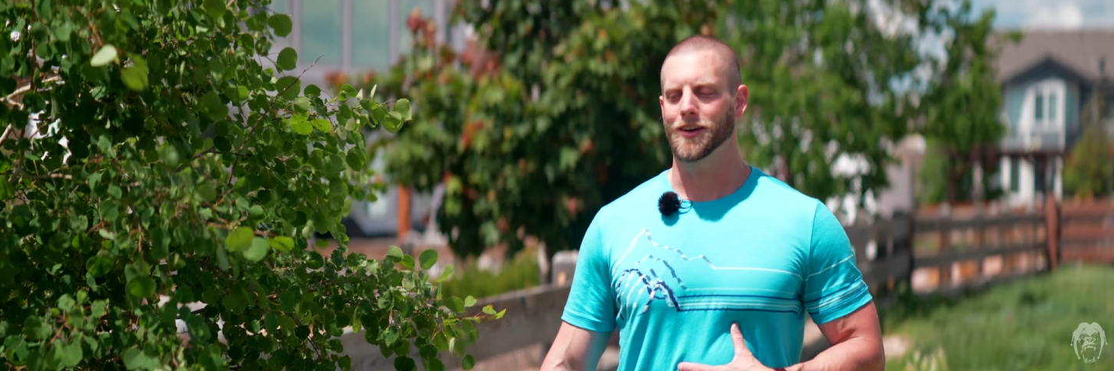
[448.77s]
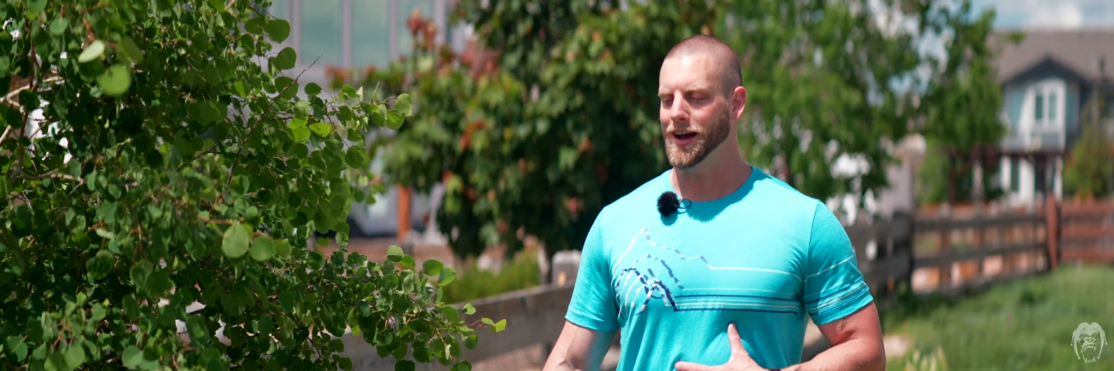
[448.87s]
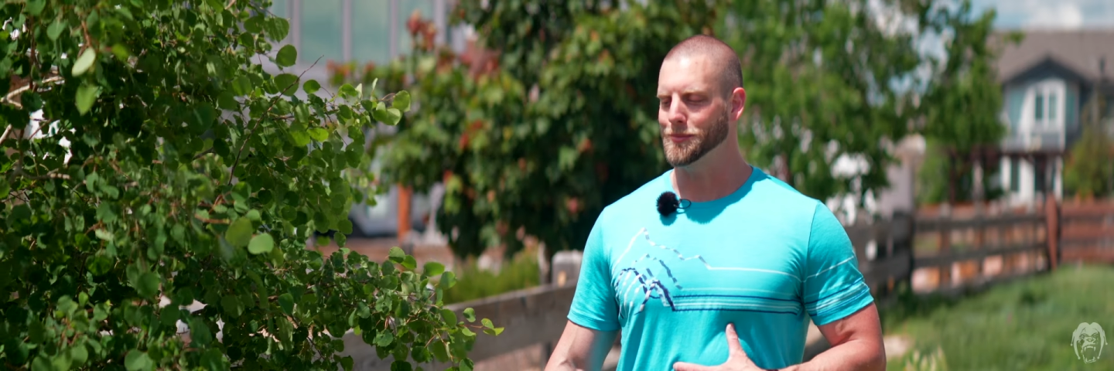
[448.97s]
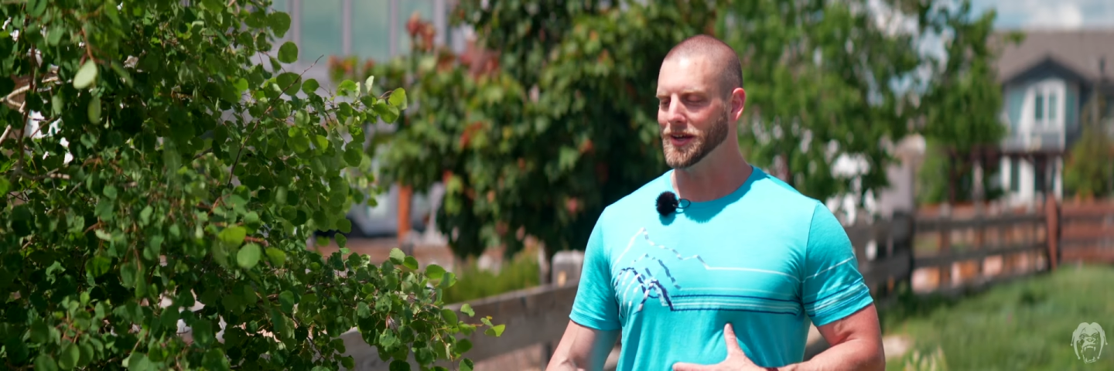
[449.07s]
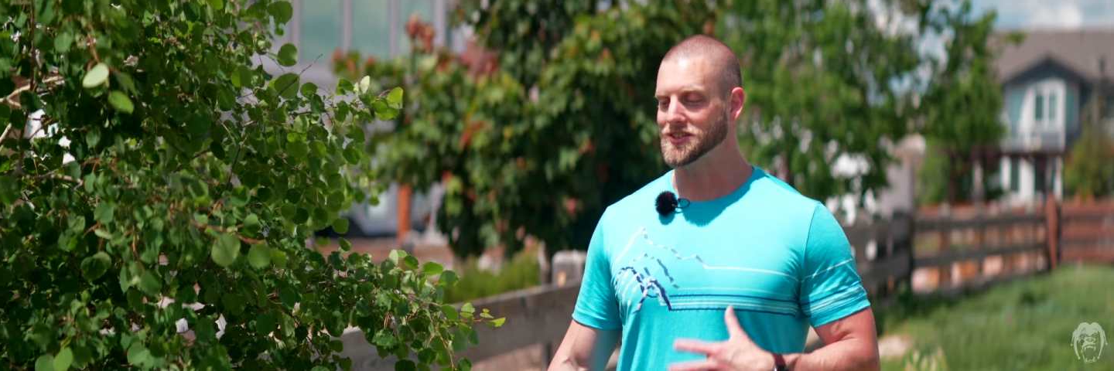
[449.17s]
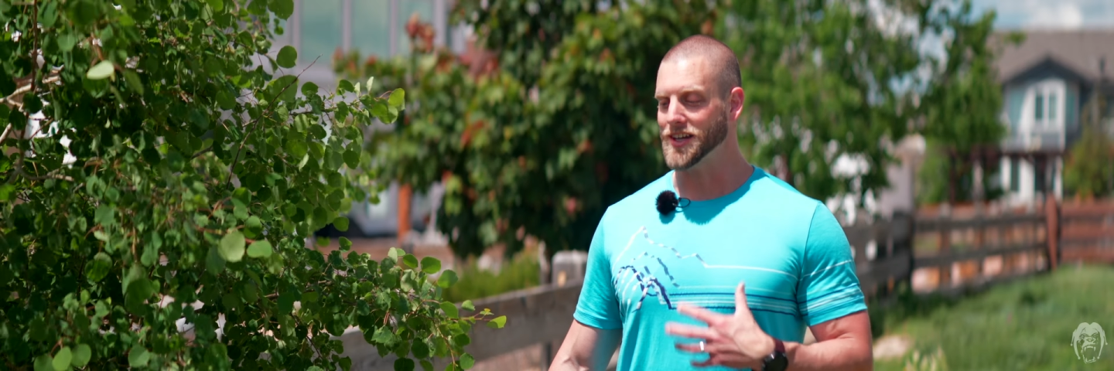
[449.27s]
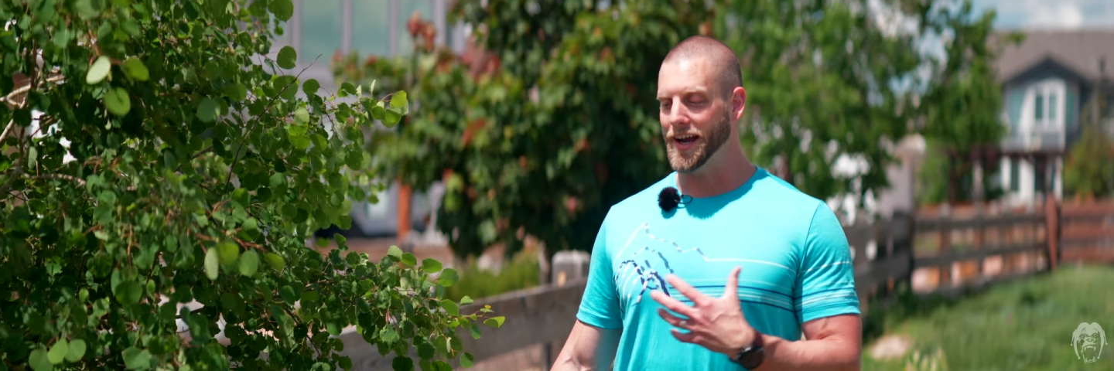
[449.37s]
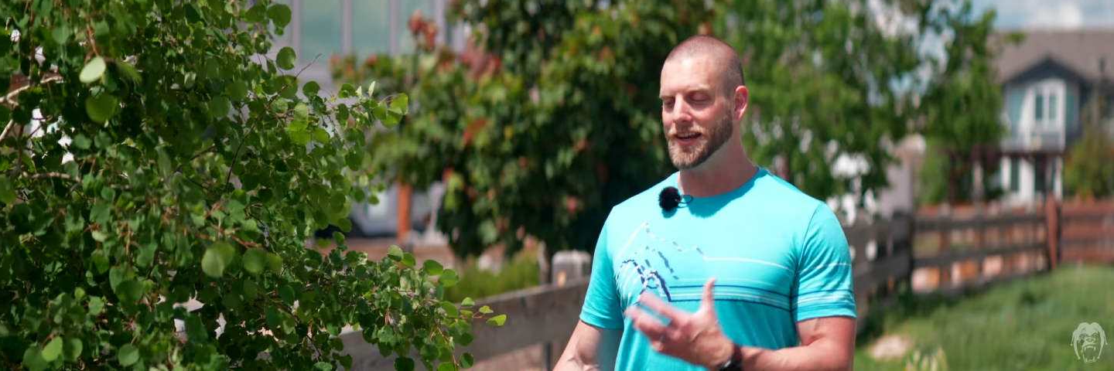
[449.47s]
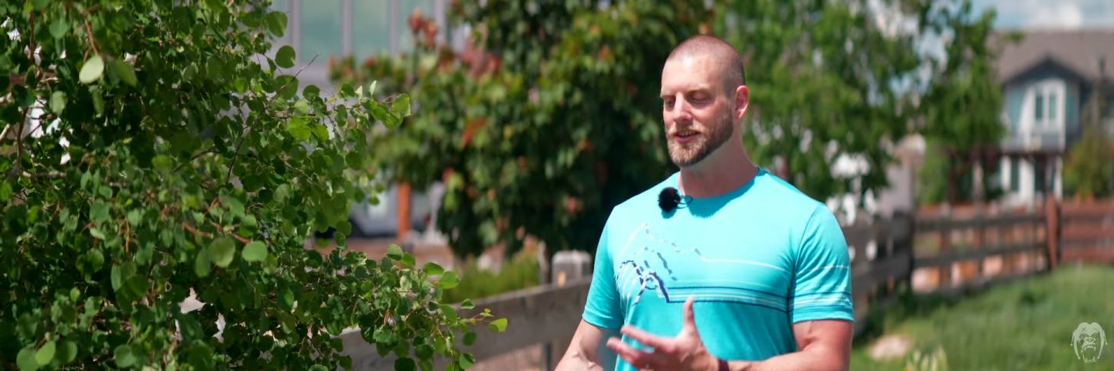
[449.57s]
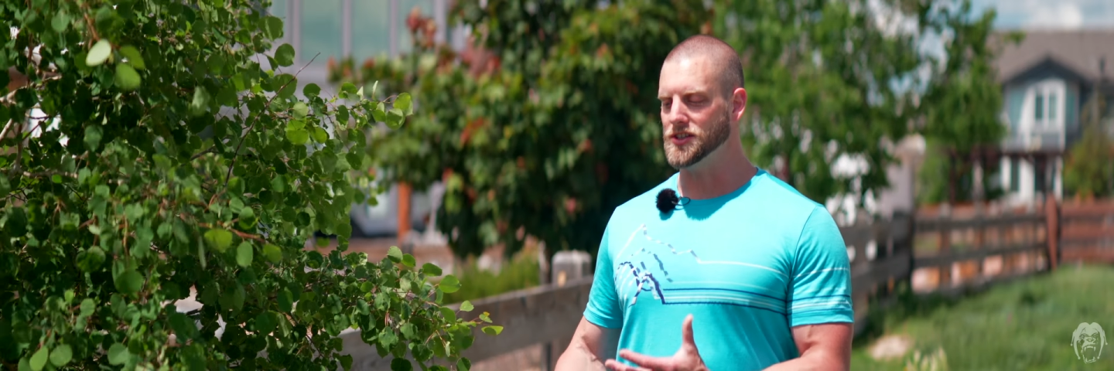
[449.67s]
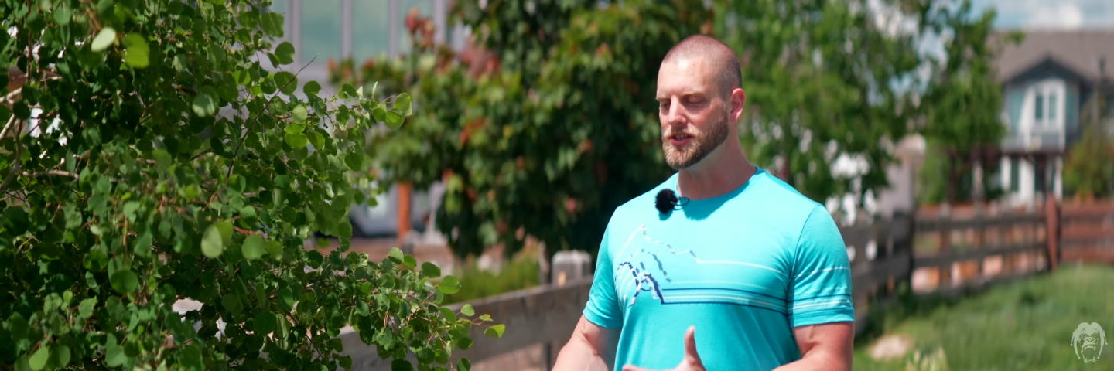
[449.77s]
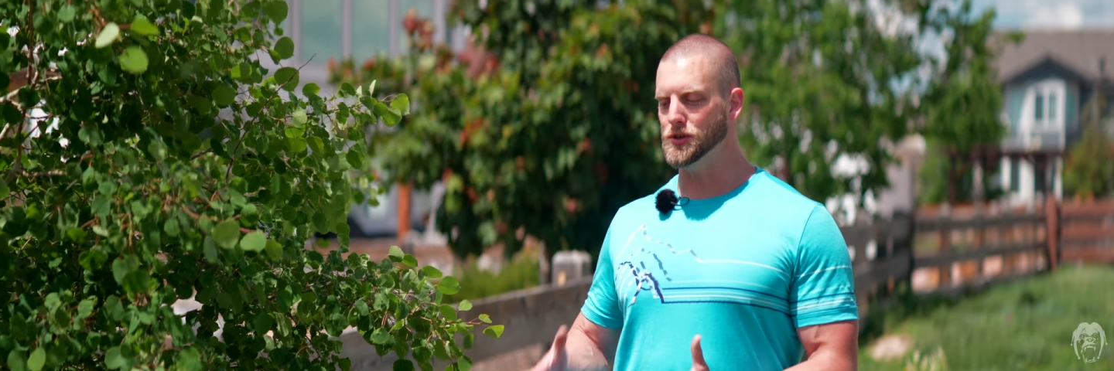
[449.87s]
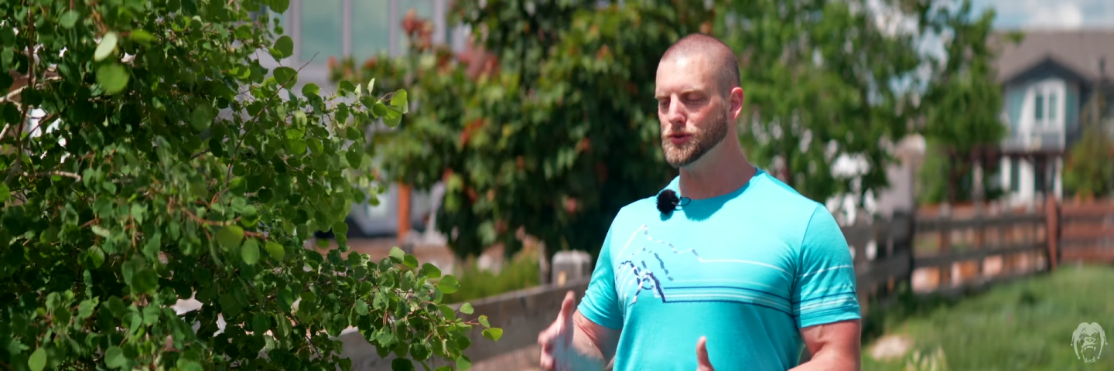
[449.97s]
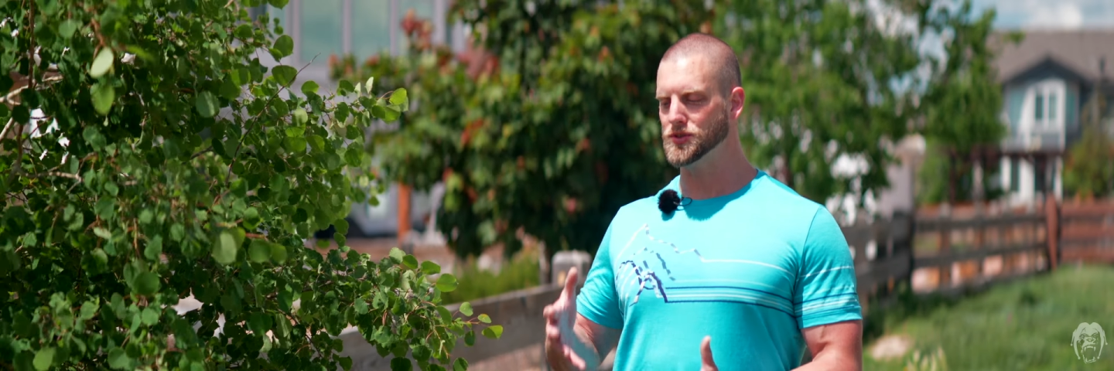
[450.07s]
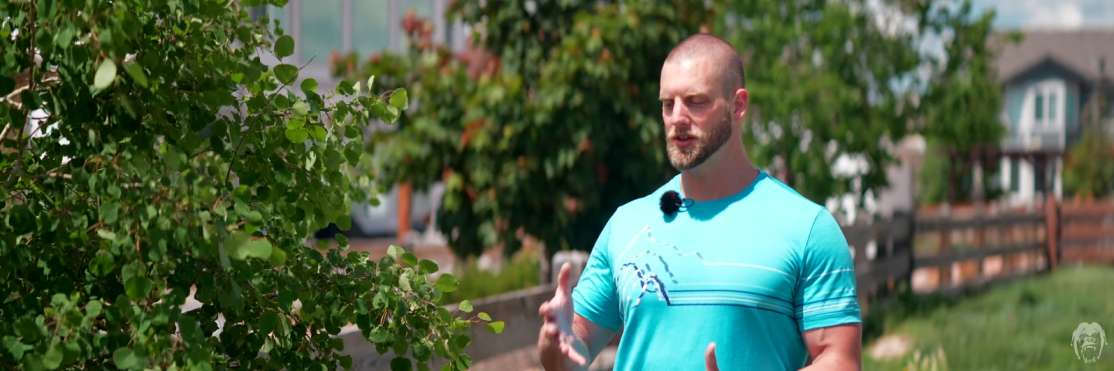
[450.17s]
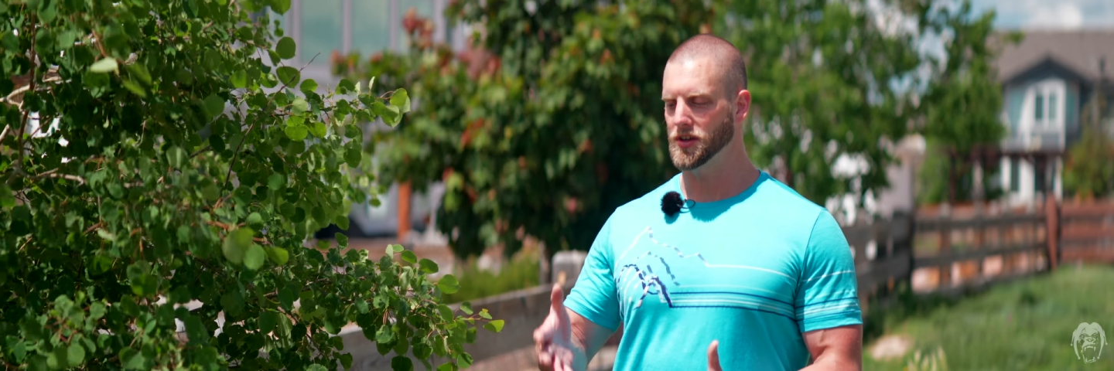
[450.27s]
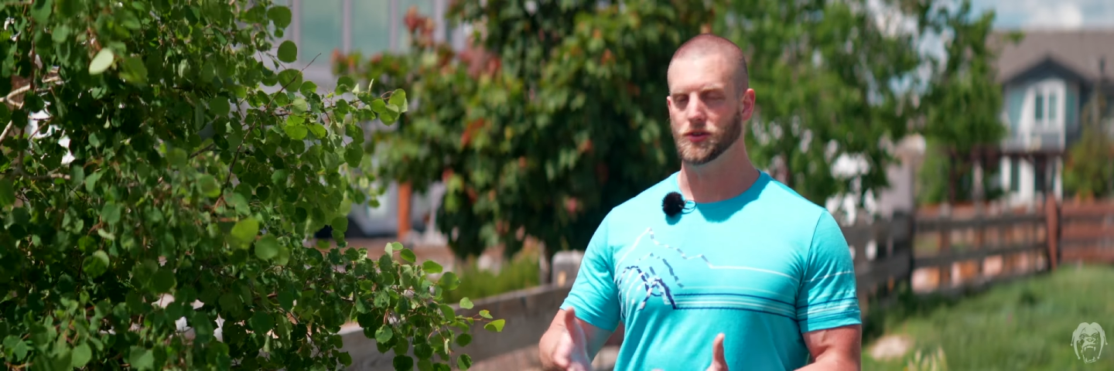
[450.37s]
I'm excited to use